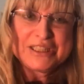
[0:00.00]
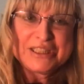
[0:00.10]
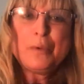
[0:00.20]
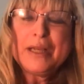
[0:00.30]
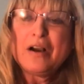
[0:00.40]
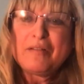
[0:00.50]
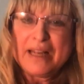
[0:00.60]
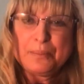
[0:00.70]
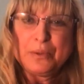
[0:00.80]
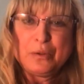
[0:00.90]
we are
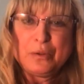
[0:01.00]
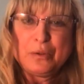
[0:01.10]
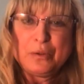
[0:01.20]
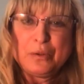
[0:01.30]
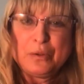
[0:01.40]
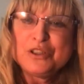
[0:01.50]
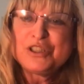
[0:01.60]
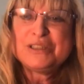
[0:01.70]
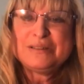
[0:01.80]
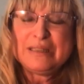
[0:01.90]
able in most